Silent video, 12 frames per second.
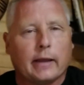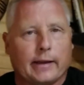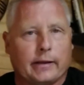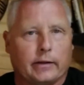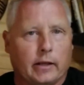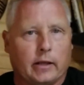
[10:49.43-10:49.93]

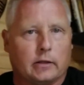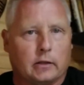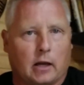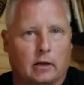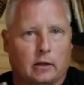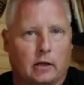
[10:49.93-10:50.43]
and, and
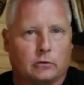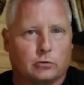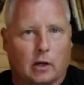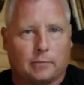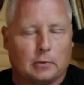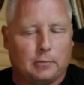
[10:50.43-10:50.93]
I, I
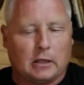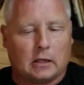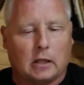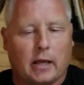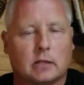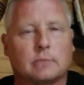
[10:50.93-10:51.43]
dropped them in the
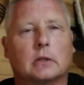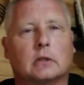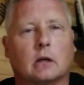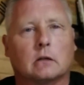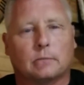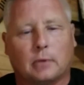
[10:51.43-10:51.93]
glass. My
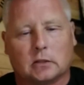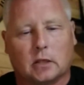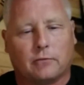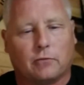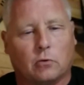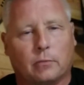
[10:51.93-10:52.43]
daughter bought
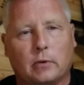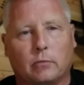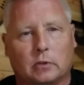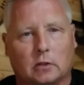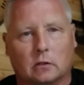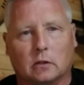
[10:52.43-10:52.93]
that for me
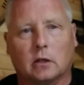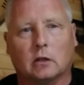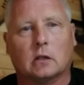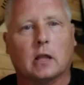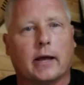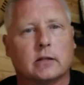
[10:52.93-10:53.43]
with the
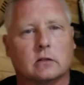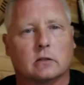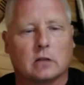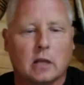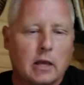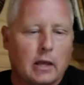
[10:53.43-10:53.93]
little
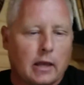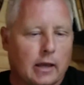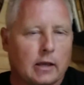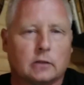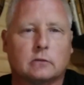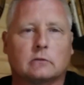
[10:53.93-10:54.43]
glasses,
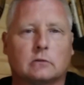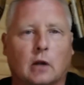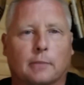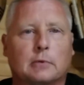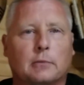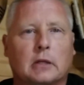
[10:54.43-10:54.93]
and
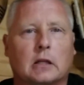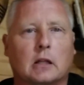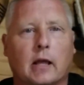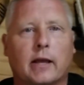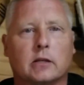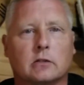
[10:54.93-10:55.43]
dropped them in the
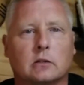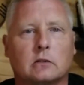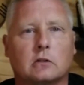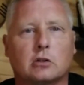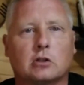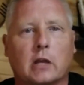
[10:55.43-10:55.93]
glass and
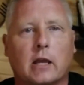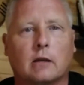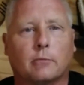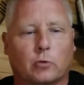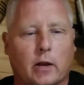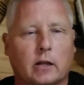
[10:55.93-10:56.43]
you just shake
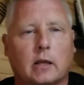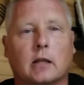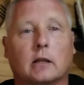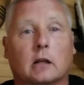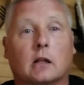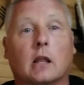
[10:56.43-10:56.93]
them around
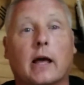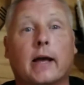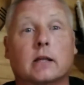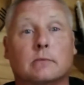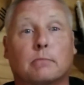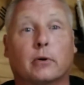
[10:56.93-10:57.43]
and the
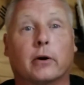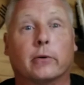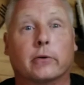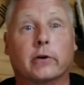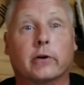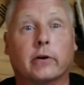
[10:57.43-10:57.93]
glass
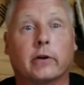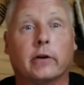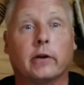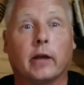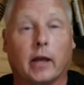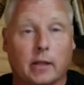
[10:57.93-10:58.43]
broke.
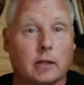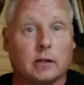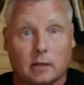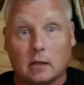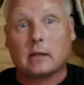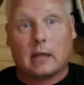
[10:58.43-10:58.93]
And
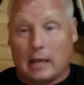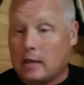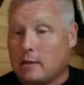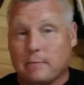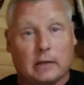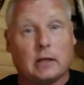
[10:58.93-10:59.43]
it
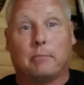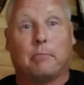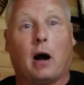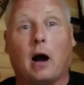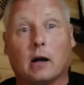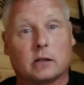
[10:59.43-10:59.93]
came in a
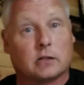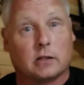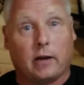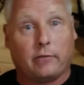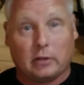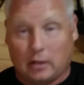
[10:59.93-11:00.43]
box
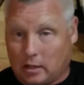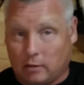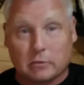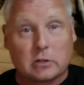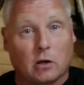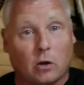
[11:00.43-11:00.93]
and everything.
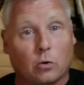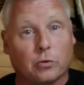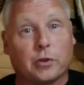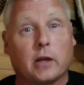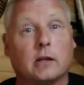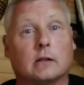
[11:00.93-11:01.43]
It was the whole
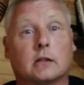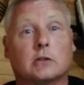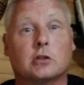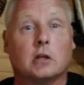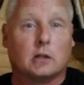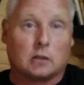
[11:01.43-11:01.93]
thing,
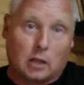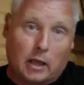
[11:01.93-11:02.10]
legit